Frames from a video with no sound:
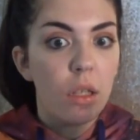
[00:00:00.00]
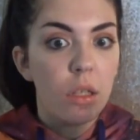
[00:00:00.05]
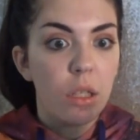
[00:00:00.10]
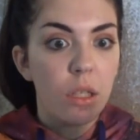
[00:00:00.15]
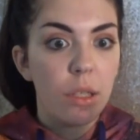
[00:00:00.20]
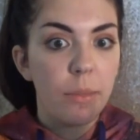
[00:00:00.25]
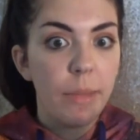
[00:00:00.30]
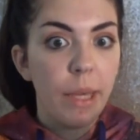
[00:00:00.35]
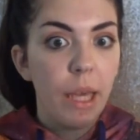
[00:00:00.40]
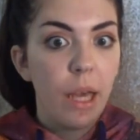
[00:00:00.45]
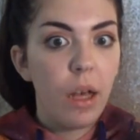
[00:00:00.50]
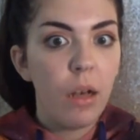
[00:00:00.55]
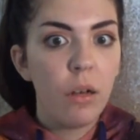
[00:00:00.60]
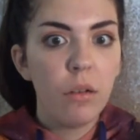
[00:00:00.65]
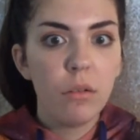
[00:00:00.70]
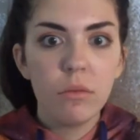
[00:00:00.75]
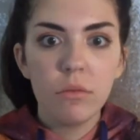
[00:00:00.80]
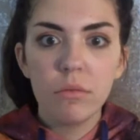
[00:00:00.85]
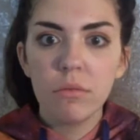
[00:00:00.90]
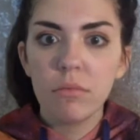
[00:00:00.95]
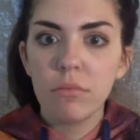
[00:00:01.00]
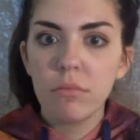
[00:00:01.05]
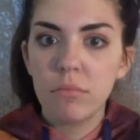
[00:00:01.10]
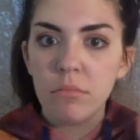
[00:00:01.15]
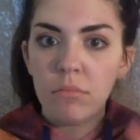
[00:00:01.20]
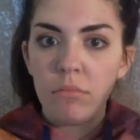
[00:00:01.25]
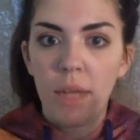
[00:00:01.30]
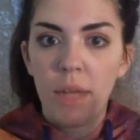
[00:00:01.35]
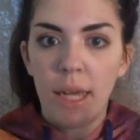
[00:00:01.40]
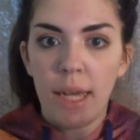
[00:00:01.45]
Hear me out.
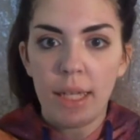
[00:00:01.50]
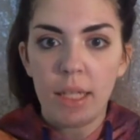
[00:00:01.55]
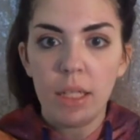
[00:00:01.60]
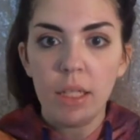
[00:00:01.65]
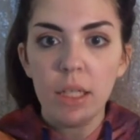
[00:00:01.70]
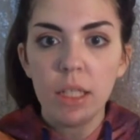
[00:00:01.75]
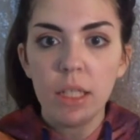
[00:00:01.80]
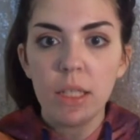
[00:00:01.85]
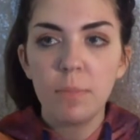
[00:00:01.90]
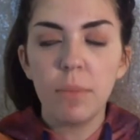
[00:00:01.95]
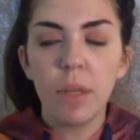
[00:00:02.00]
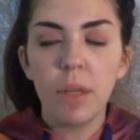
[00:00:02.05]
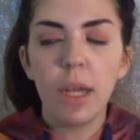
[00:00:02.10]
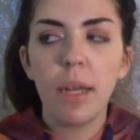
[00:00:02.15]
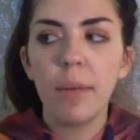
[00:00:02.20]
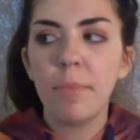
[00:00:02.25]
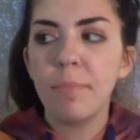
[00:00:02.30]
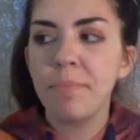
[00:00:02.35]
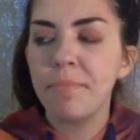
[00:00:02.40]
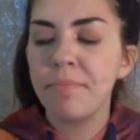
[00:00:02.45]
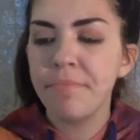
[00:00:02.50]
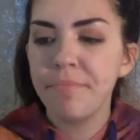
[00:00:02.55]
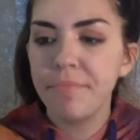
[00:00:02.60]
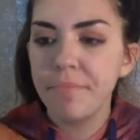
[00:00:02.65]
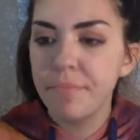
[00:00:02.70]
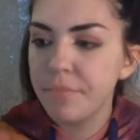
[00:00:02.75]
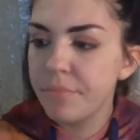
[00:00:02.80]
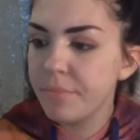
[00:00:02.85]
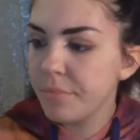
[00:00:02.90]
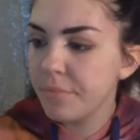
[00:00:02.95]
I can explain
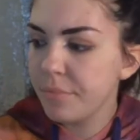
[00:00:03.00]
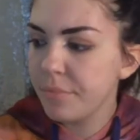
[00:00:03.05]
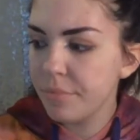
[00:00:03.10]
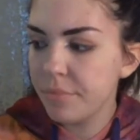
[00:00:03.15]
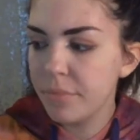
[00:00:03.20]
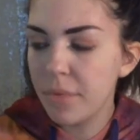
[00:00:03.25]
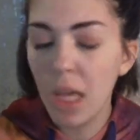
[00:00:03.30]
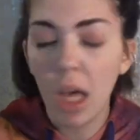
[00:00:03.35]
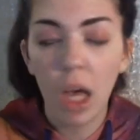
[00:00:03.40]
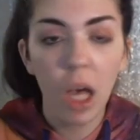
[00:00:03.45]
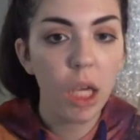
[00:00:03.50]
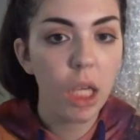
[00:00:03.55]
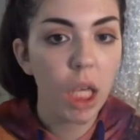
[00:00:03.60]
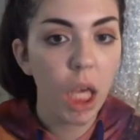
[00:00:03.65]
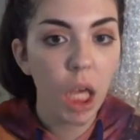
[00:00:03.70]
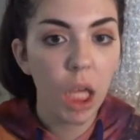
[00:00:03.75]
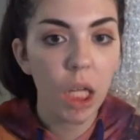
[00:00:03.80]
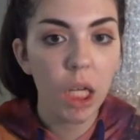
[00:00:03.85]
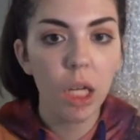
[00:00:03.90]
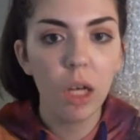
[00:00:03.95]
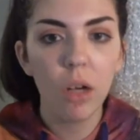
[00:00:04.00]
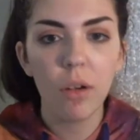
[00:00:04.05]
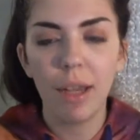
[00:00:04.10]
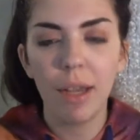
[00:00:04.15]
again.